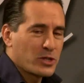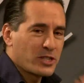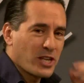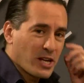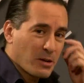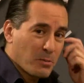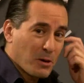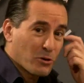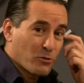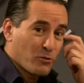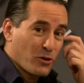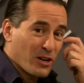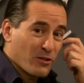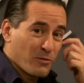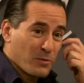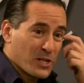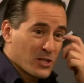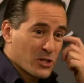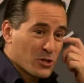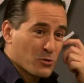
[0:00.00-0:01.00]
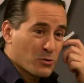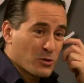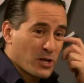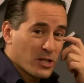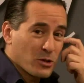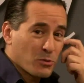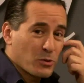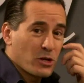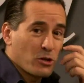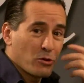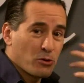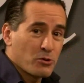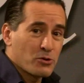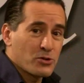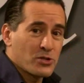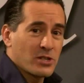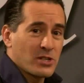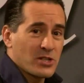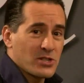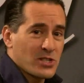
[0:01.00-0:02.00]
will take about 5 minutes to write when you're
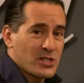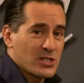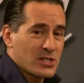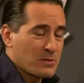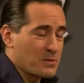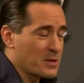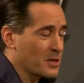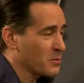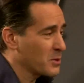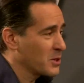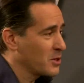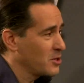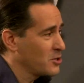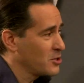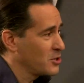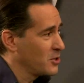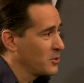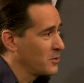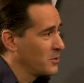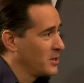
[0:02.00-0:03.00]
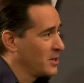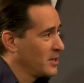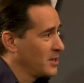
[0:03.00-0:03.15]
using the system that we're teaching you.